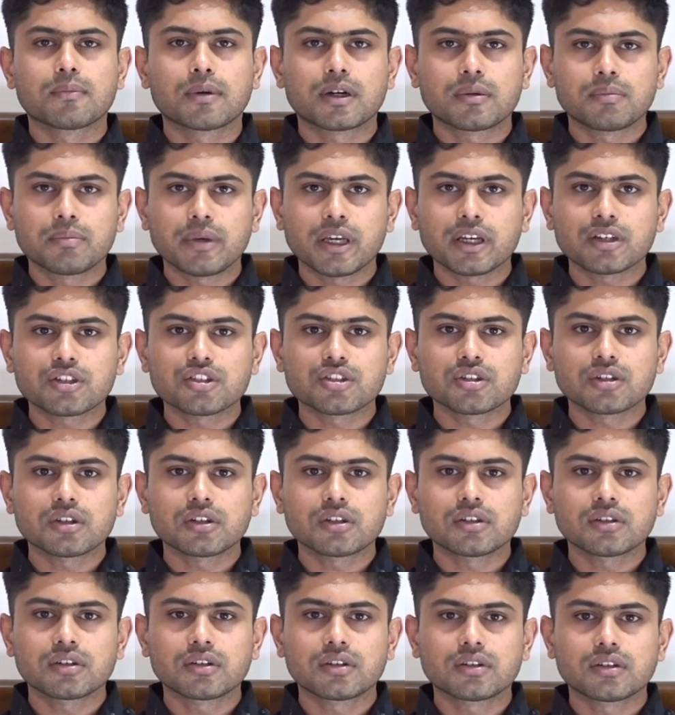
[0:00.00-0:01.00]
but make
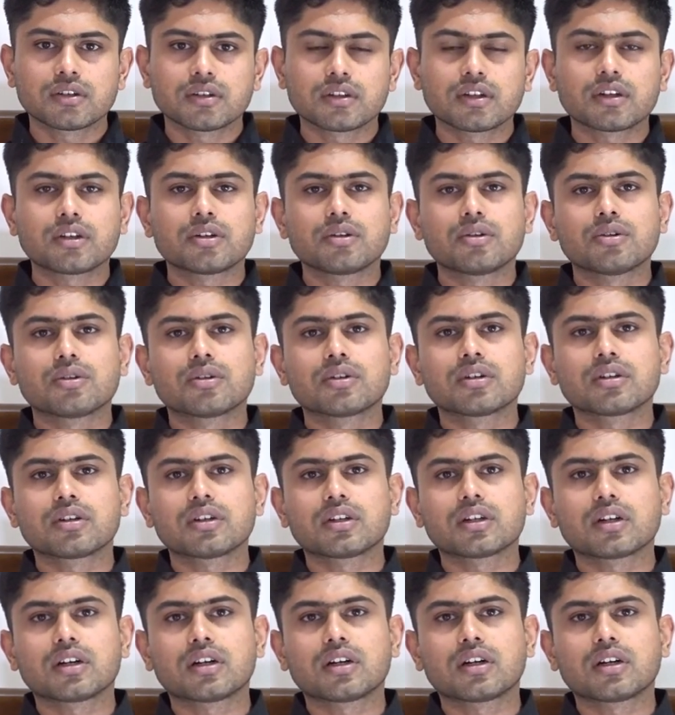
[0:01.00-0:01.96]
sure that you don't